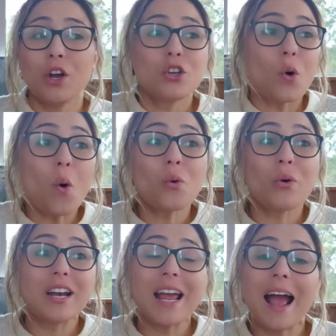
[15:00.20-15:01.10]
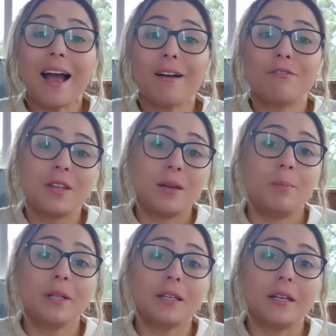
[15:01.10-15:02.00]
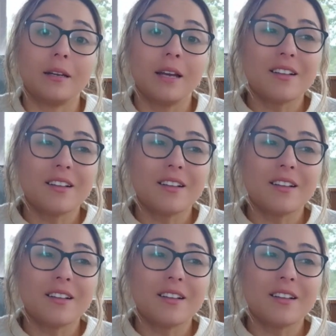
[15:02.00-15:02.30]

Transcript: You already have the ability.